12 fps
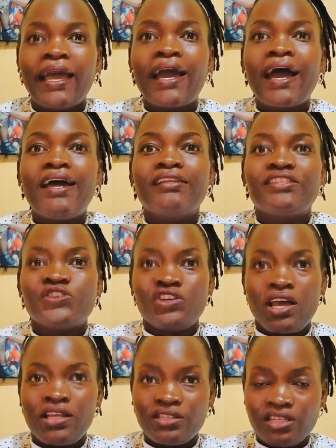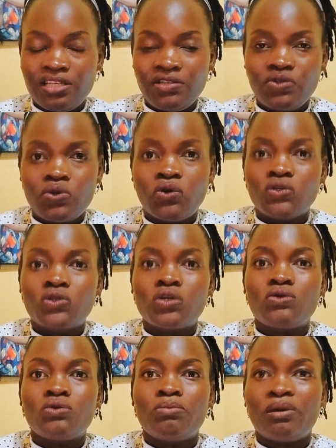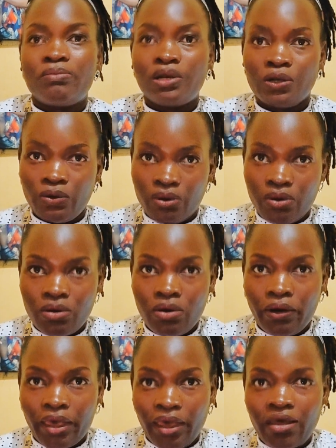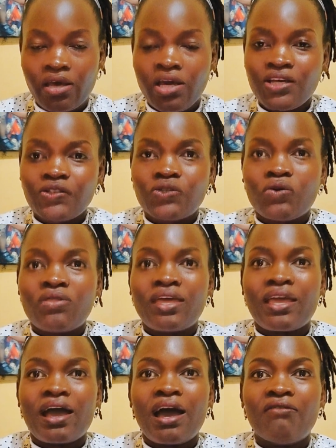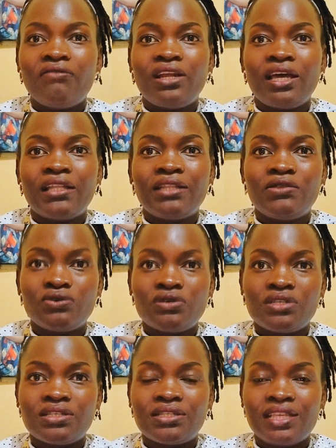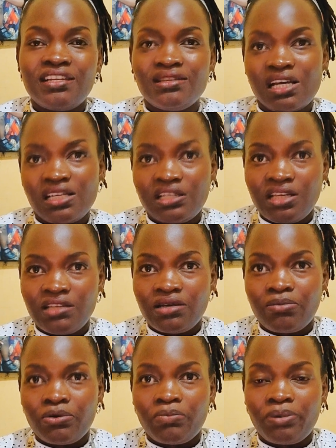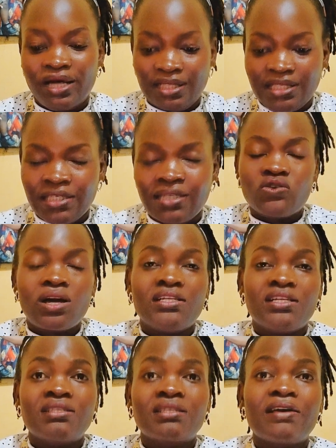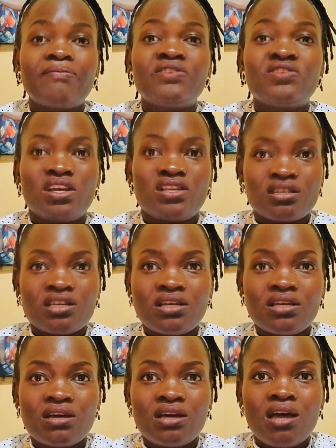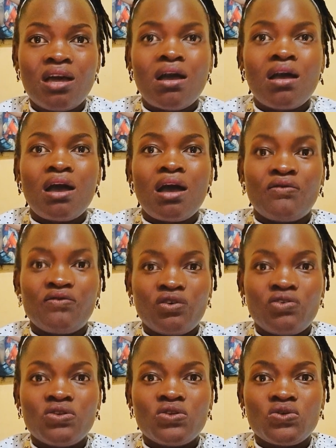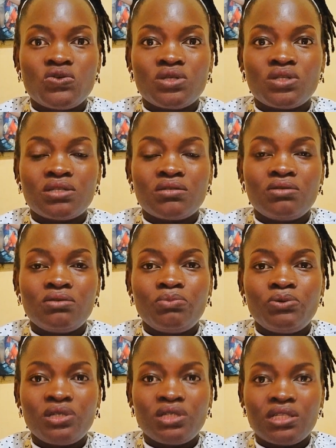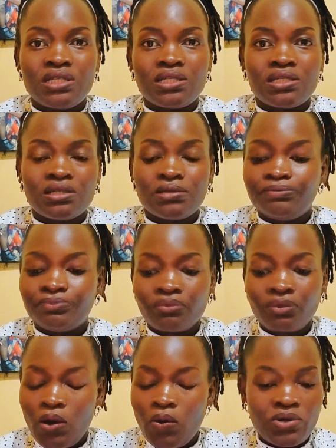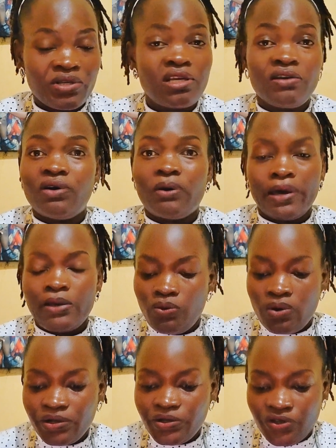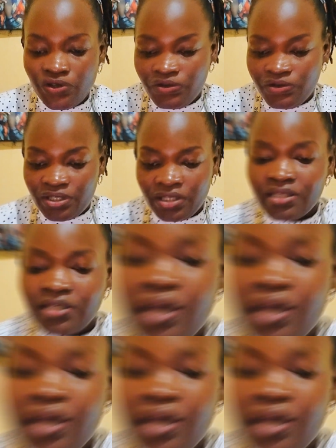I can change it to also do baby lock. Okay, so they have like those interchangeable parts. You can just keep changing, and for you put it whichever way you want to use it.